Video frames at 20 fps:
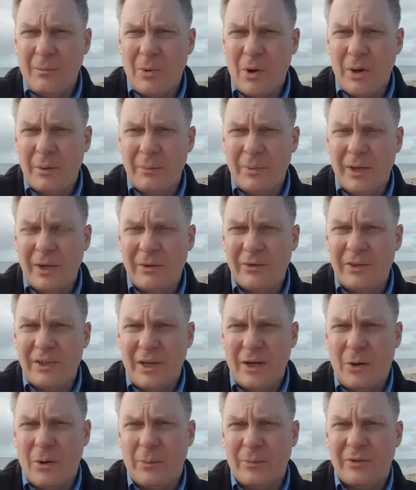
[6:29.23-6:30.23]
might be able
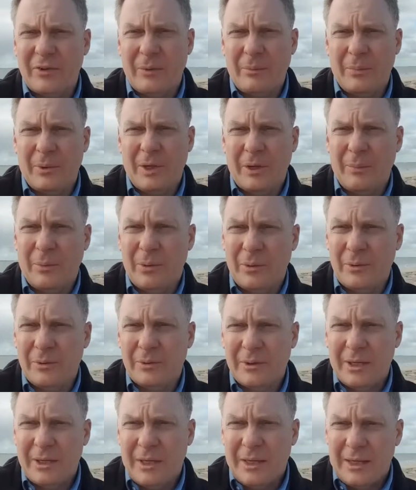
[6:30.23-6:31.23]
to help some people
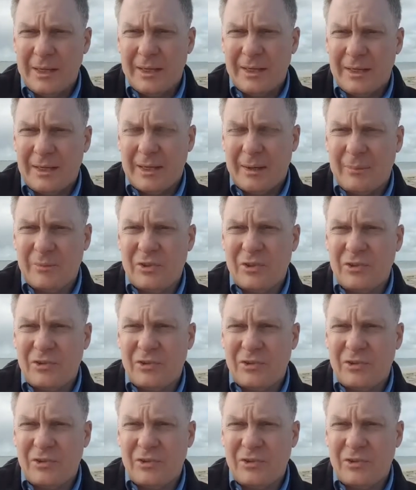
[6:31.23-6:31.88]
come